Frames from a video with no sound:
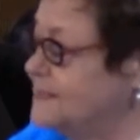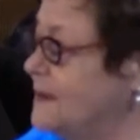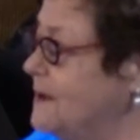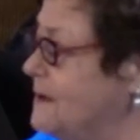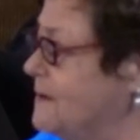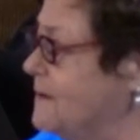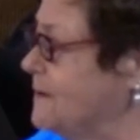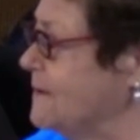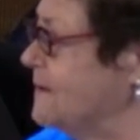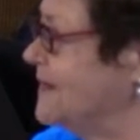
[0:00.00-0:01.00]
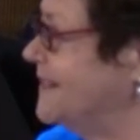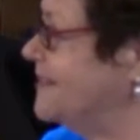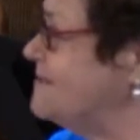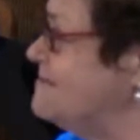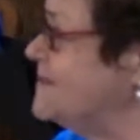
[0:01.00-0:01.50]
So,
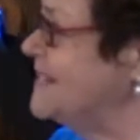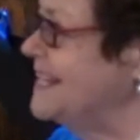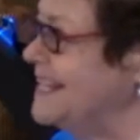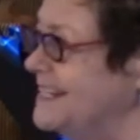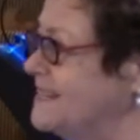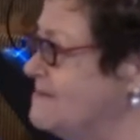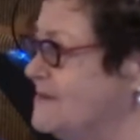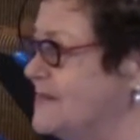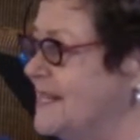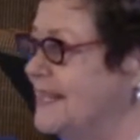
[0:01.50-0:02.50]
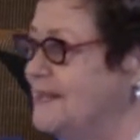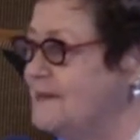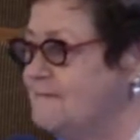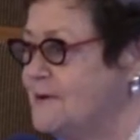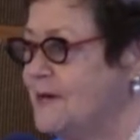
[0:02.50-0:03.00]
good morning, good morning,
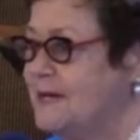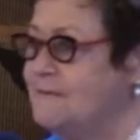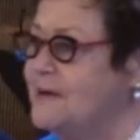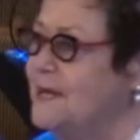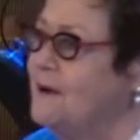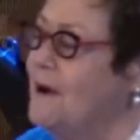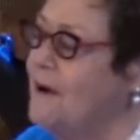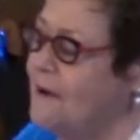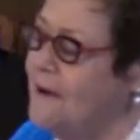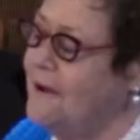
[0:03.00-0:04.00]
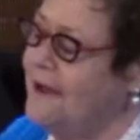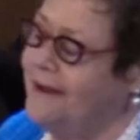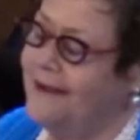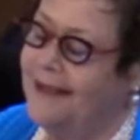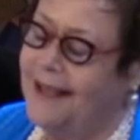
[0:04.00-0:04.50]
good morning. We are
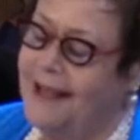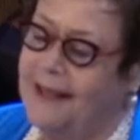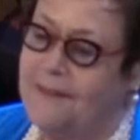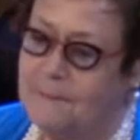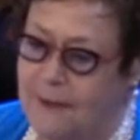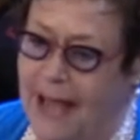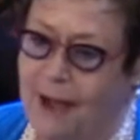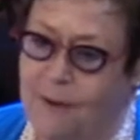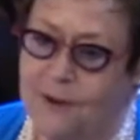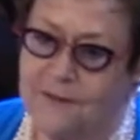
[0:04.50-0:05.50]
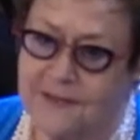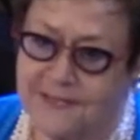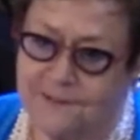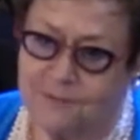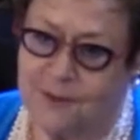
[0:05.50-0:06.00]
on the power
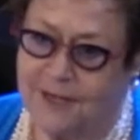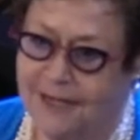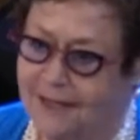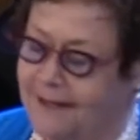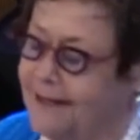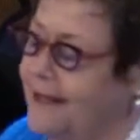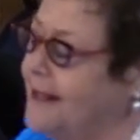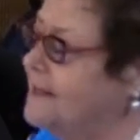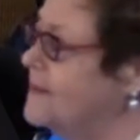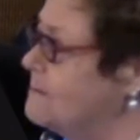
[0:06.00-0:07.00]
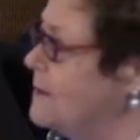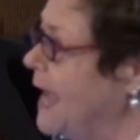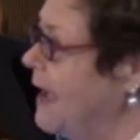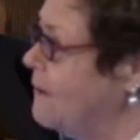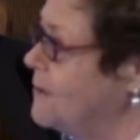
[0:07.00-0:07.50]
this morning, the
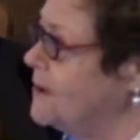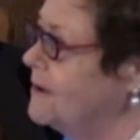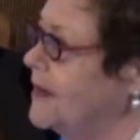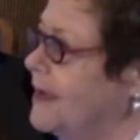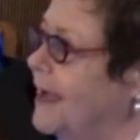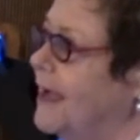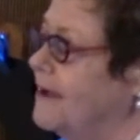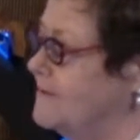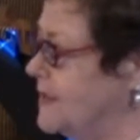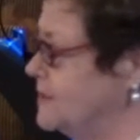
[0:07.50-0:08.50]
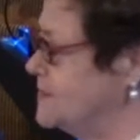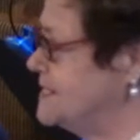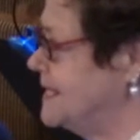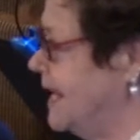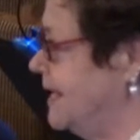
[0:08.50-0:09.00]
power of
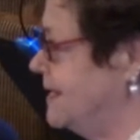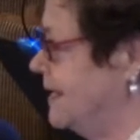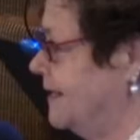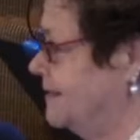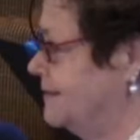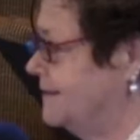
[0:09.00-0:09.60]
understanding.